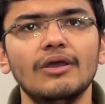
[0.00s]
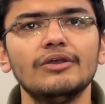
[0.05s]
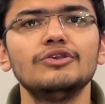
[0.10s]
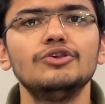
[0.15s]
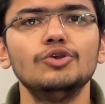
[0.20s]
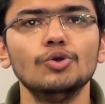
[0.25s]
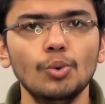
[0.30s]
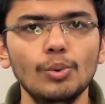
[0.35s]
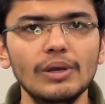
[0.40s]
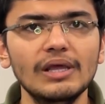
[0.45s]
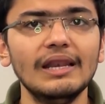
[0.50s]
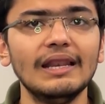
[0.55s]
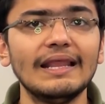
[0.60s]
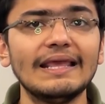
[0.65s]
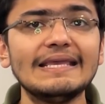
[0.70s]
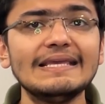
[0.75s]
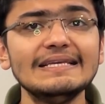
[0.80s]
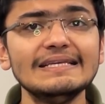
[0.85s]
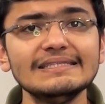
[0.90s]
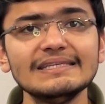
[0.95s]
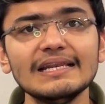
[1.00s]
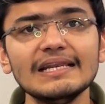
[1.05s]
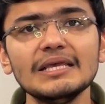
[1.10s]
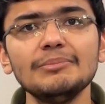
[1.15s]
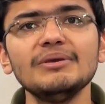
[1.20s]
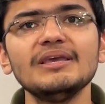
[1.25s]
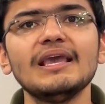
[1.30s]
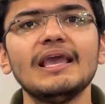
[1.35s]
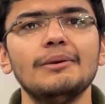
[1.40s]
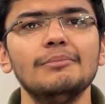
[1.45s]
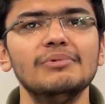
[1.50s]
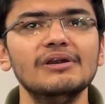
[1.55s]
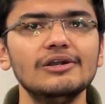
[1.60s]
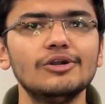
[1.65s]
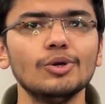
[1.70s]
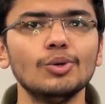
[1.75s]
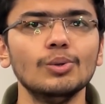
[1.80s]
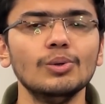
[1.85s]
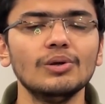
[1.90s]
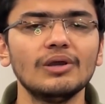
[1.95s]
You will easily be able
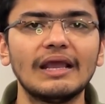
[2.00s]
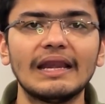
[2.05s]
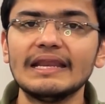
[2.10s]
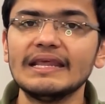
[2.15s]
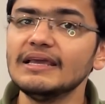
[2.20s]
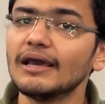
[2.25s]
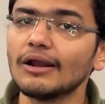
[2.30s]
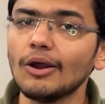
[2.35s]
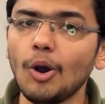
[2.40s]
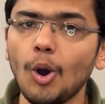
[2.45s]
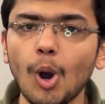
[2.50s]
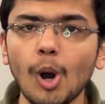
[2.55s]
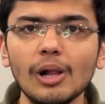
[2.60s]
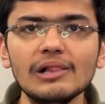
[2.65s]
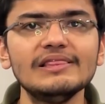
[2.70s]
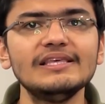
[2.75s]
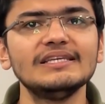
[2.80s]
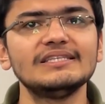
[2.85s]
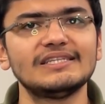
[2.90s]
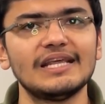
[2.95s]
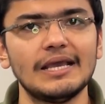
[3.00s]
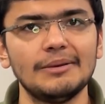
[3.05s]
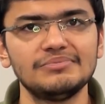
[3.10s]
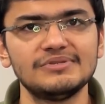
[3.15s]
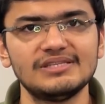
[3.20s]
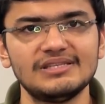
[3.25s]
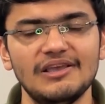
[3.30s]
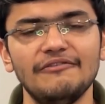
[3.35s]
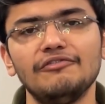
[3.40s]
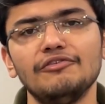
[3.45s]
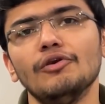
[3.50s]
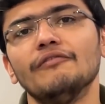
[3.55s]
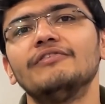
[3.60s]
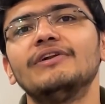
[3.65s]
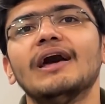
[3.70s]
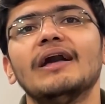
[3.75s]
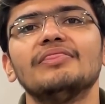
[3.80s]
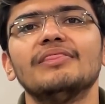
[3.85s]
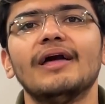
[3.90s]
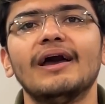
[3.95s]
to clear all the steps if you've
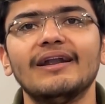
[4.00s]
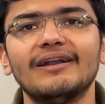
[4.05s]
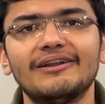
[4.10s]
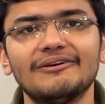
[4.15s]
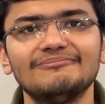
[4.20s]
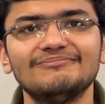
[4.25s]
done that.